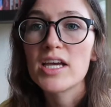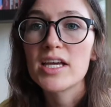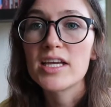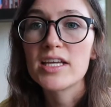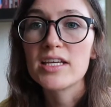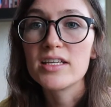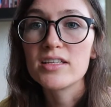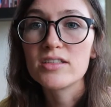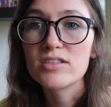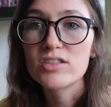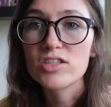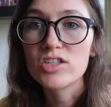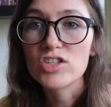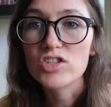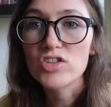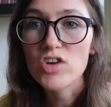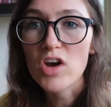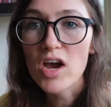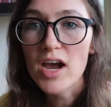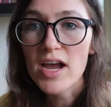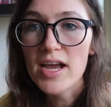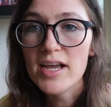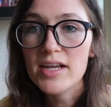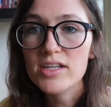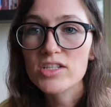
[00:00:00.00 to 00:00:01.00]
is to
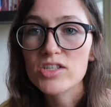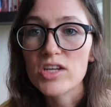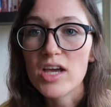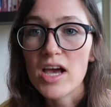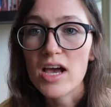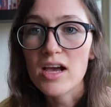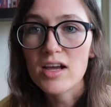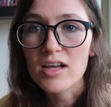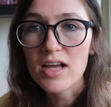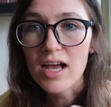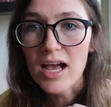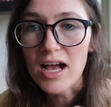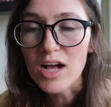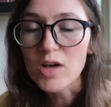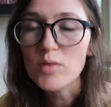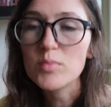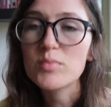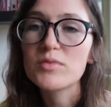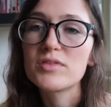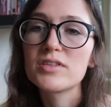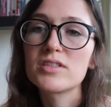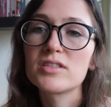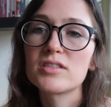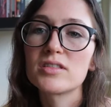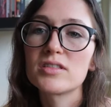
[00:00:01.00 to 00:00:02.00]
try and to help
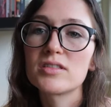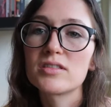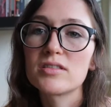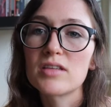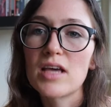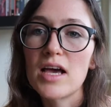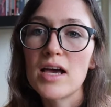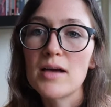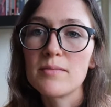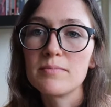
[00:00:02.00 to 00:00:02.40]
this